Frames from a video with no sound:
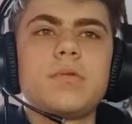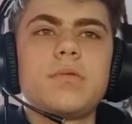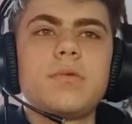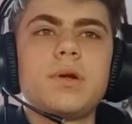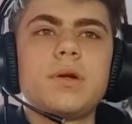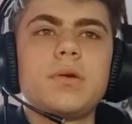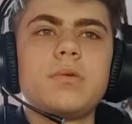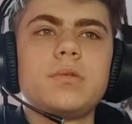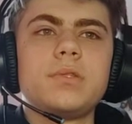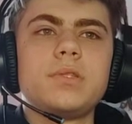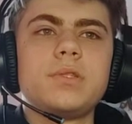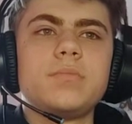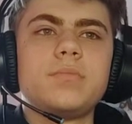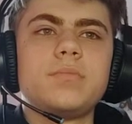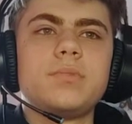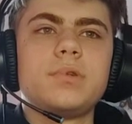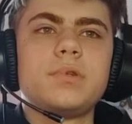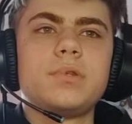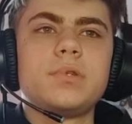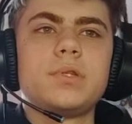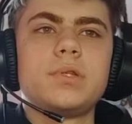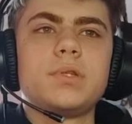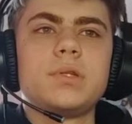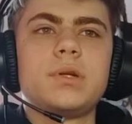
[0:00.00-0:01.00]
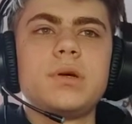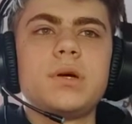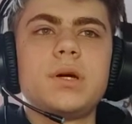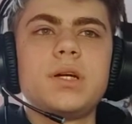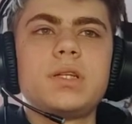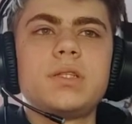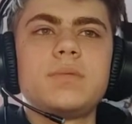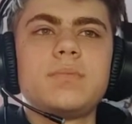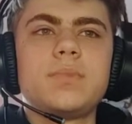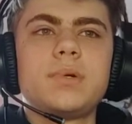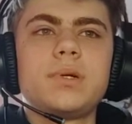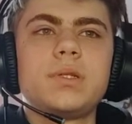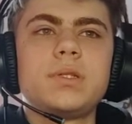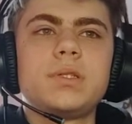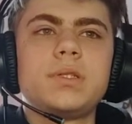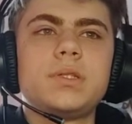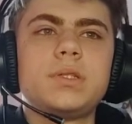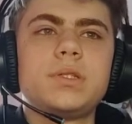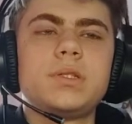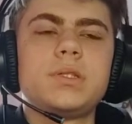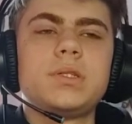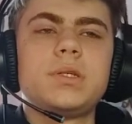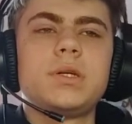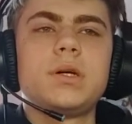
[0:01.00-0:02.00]
various important
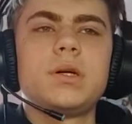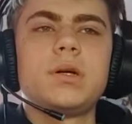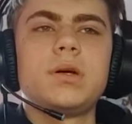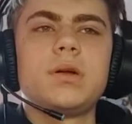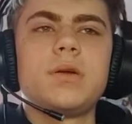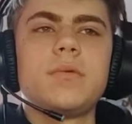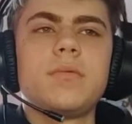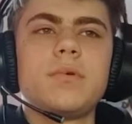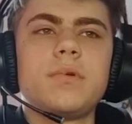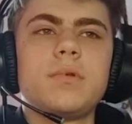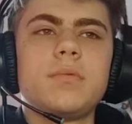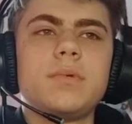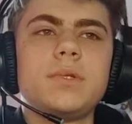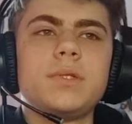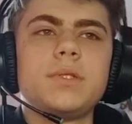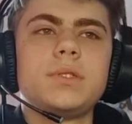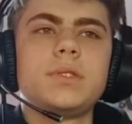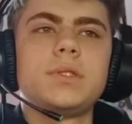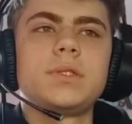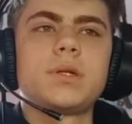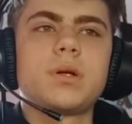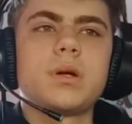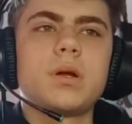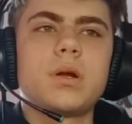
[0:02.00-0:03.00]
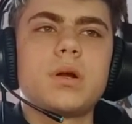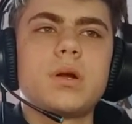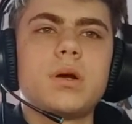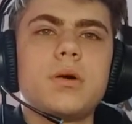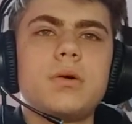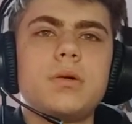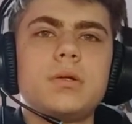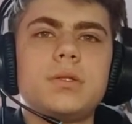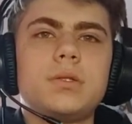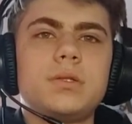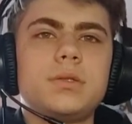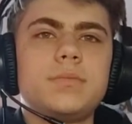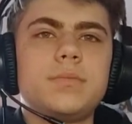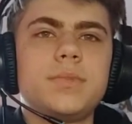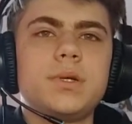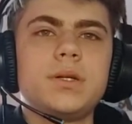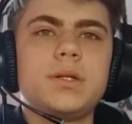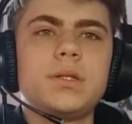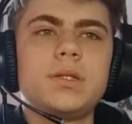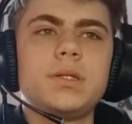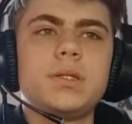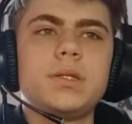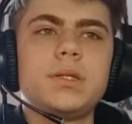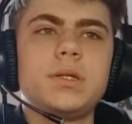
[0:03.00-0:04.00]
aspects uh, revolving around
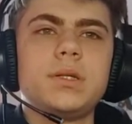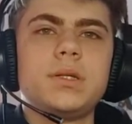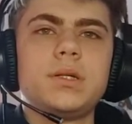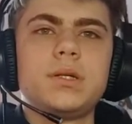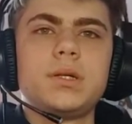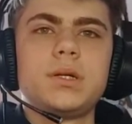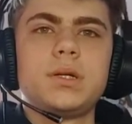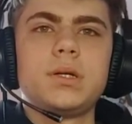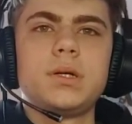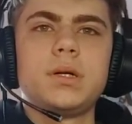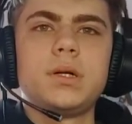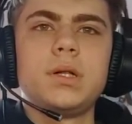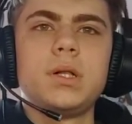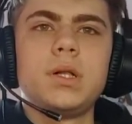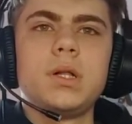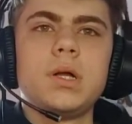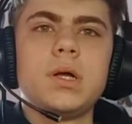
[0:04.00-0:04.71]
Matic uh,